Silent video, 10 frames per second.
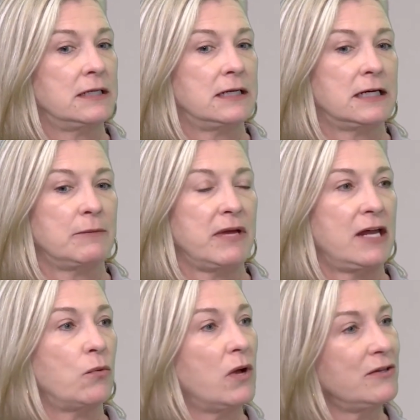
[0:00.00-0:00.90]

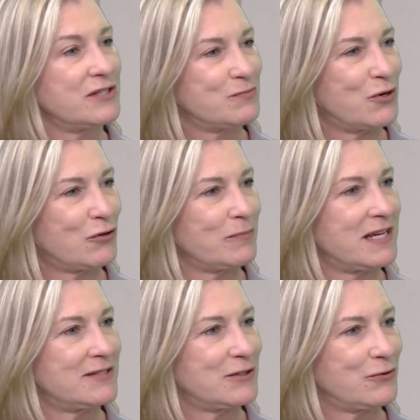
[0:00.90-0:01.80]
and a wellness program
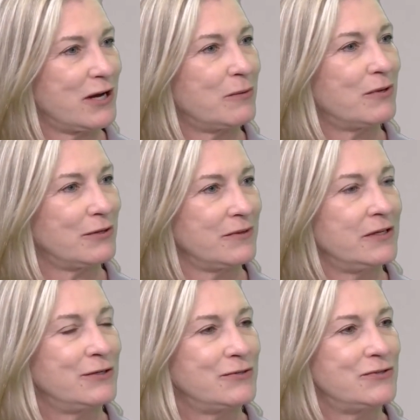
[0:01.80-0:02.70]
that's incredible.
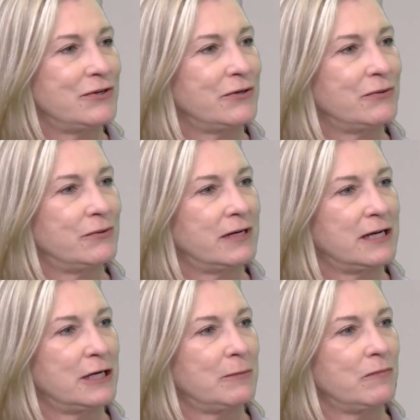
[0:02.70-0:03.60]
So
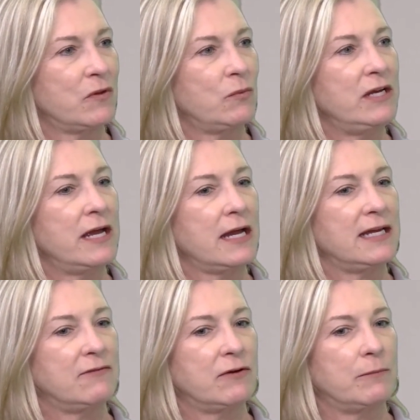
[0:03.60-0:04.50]
we
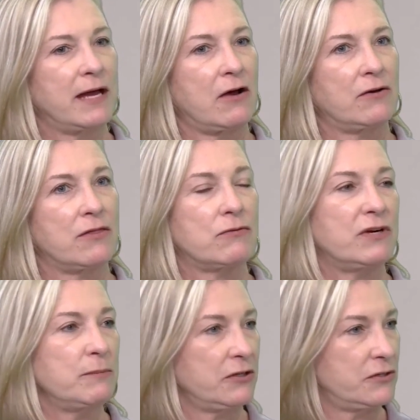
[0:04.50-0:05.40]
give about
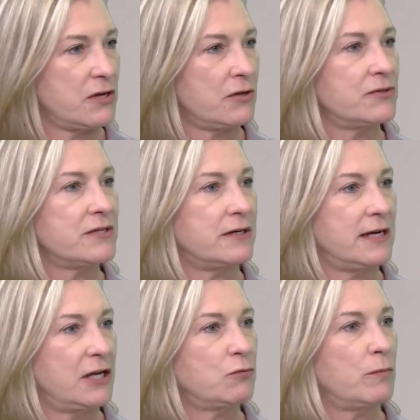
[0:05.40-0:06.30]
$3 million on an
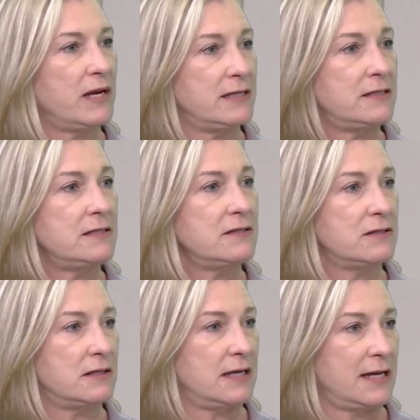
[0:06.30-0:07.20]
annual basis
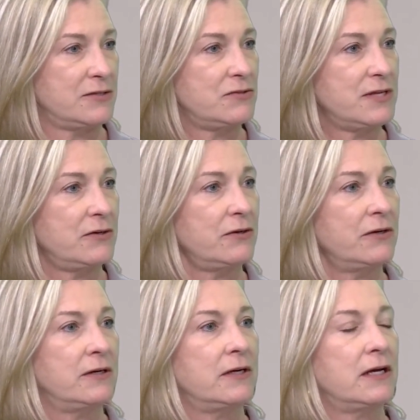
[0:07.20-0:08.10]
to the Cancer Center
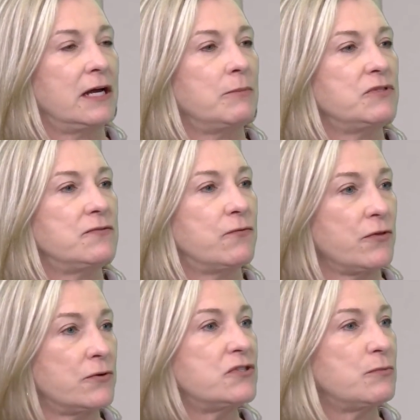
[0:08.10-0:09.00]
for
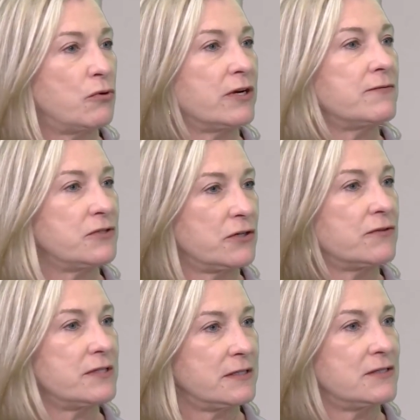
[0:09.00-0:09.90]
those supportive
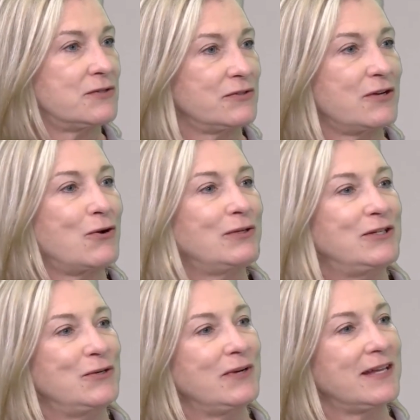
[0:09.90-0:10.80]
services. So not only
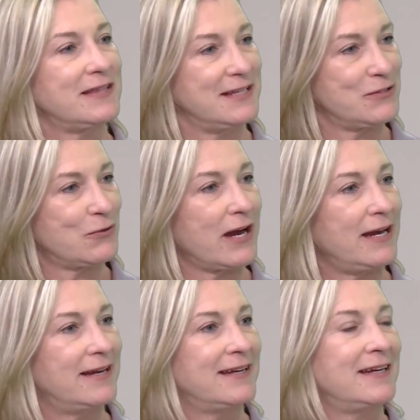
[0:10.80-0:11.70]
do you get these
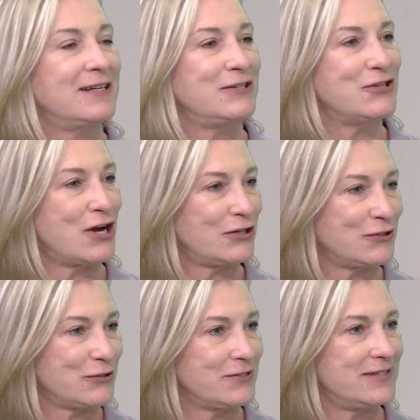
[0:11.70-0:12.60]
great
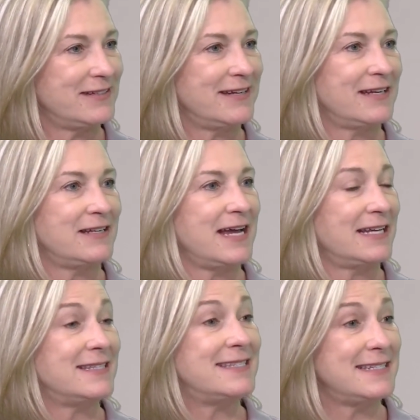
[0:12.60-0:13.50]
doctors
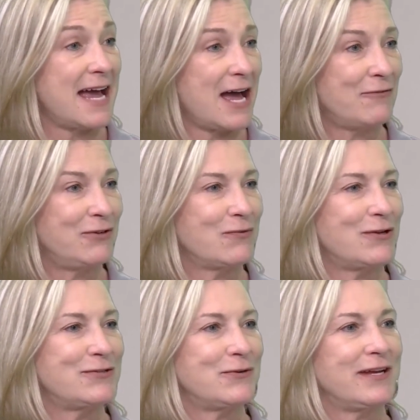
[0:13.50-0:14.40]
and staff, you
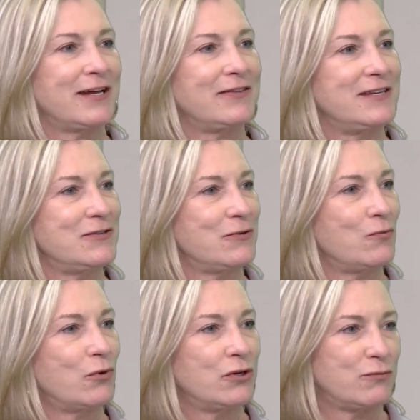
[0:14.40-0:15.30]
also get these
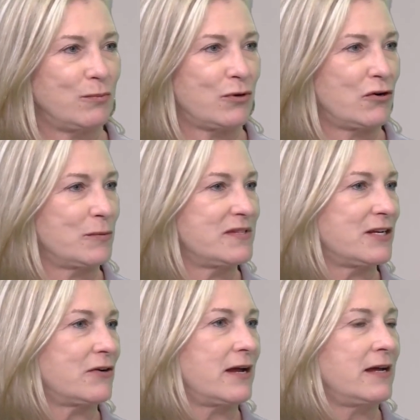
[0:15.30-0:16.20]
wonderful programs
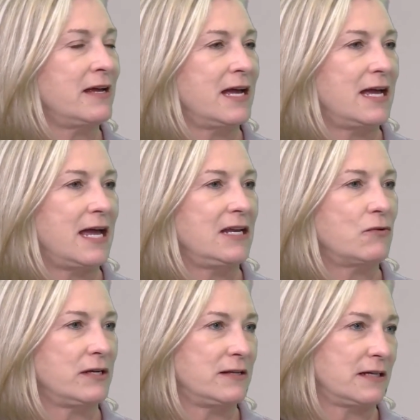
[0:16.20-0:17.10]
that
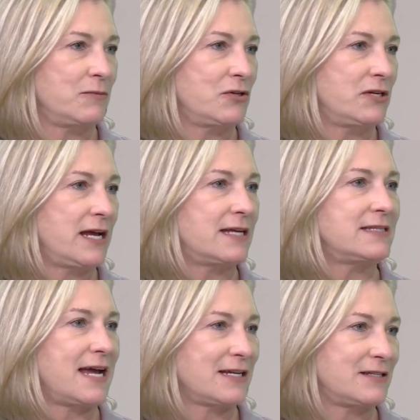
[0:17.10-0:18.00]
anyone in the community
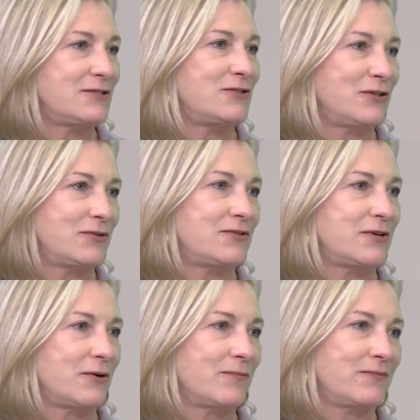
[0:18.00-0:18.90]
has access to.
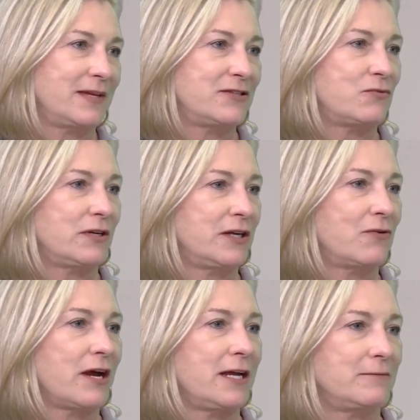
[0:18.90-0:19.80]
So it's really
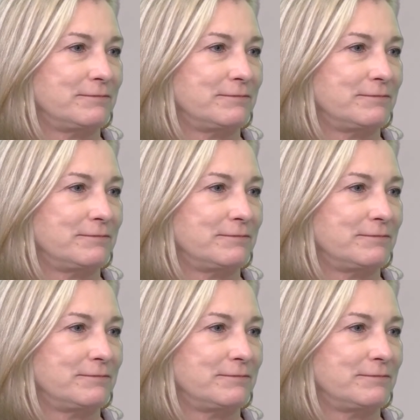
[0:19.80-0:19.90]
great.